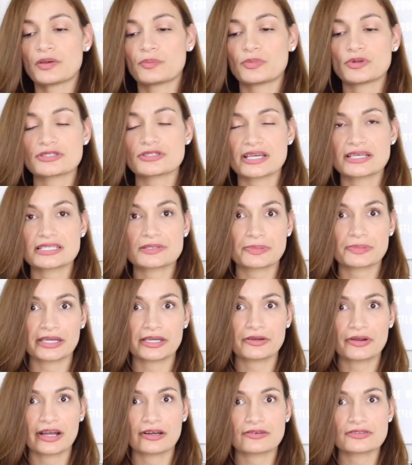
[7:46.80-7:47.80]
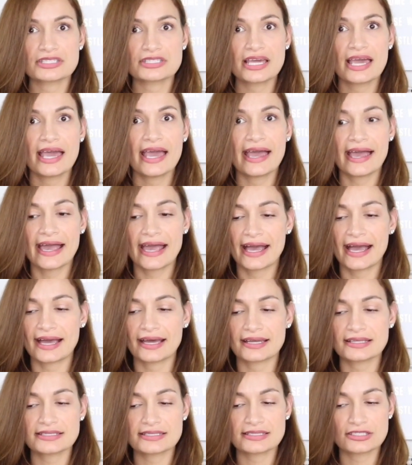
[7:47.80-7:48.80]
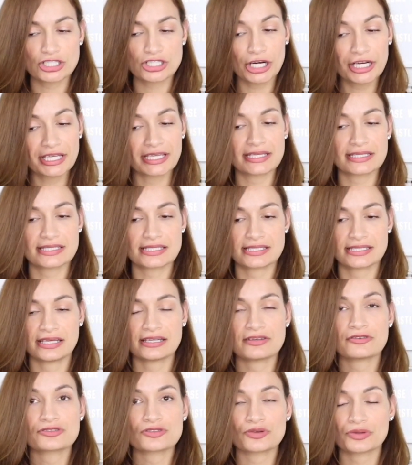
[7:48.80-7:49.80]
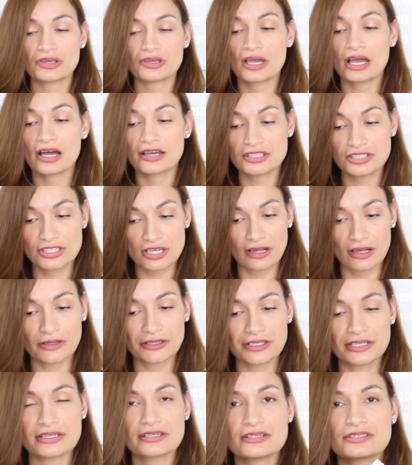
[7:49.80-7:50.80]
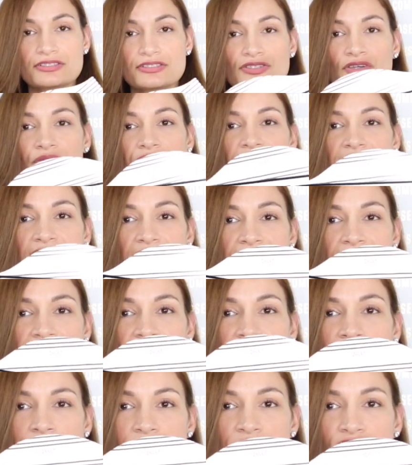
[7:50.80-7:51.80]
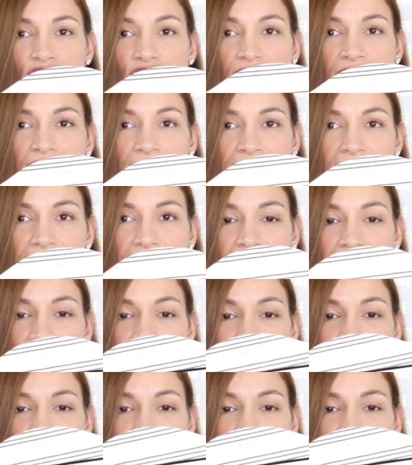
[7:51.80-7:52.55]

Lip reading: Bullseye's Playground at Target, and it was only $1. So it says Elm St.